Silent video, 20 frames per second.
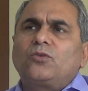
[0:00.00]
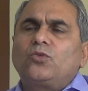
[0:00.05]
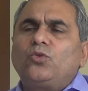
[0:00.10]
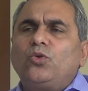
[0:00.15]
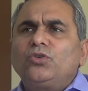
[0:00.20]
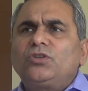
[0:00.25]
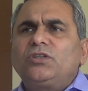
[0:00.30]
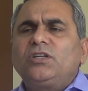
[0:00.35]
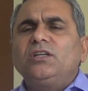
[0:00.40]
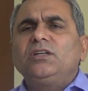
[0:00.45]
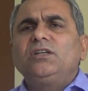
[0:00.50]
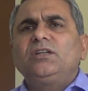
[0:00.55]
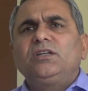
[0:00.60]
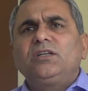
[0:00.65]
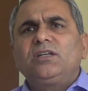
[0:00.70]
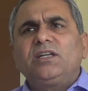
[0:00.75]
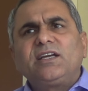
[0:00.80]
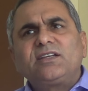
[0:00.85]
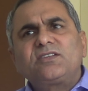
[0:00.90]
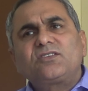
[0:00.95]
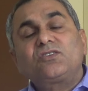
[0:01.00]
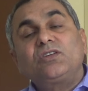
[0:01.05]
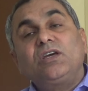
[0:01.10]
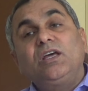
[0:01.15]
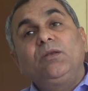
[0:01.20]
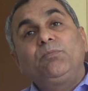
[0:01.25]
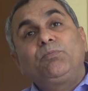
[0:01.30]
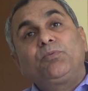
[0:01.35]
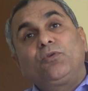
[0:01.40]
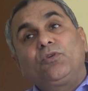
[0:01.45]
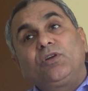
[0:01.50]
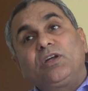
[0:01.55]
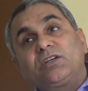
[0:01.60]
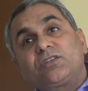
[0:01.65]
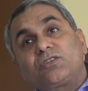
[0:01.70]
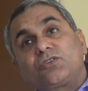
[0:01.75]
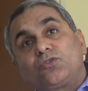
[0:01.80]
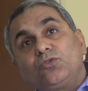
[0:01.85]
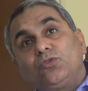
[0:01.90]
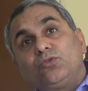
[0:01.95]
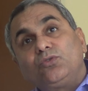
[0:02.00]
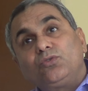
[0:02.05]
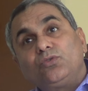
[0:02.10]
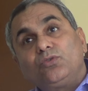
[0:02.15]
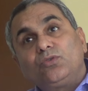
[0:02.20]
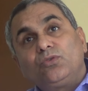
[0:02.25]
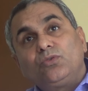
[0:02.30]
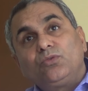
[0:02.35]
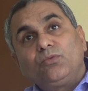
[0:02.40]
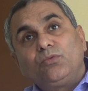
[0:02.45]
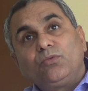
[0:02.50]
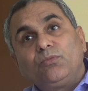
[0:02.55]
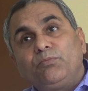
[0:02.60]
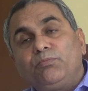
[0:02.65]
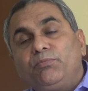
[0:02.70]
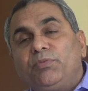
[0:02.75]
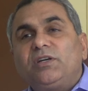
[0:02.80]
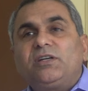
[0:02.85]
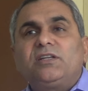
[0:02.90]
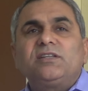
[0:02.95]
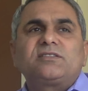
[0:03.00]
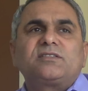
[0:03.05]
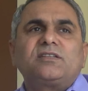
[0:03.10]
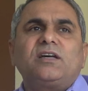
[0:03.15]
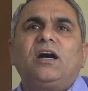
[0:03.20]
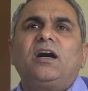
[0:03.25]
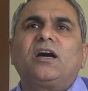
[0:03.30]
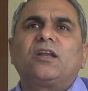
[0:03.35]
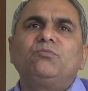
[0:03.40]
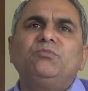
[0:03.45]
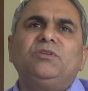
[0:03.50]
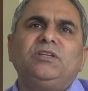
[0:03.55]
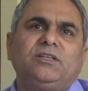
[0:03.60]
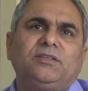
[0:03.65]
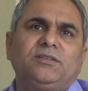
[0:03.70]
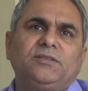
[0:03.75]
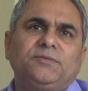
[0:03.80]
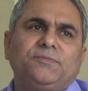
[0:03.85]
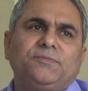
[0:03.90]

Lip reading: cotton textile products to British Army,